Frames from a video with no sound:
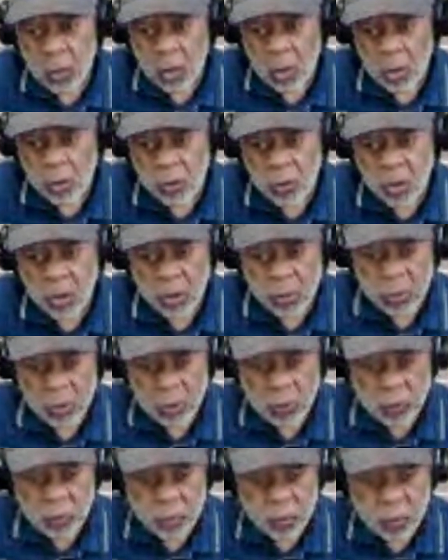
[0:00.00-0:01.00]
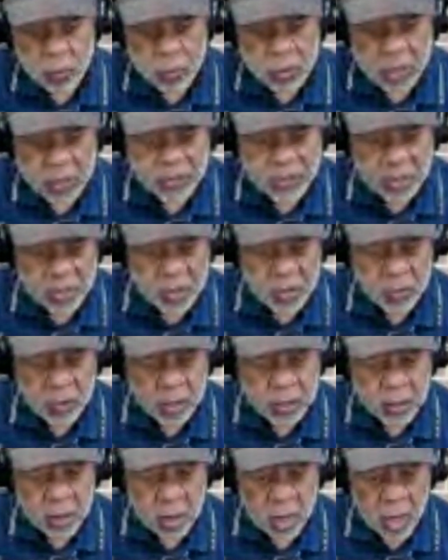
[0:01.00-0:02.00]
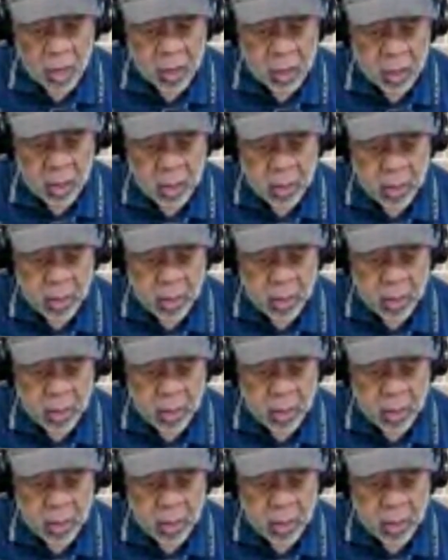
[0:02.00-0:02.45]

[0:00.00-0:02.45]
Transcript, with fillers: you you you they say you are an, are an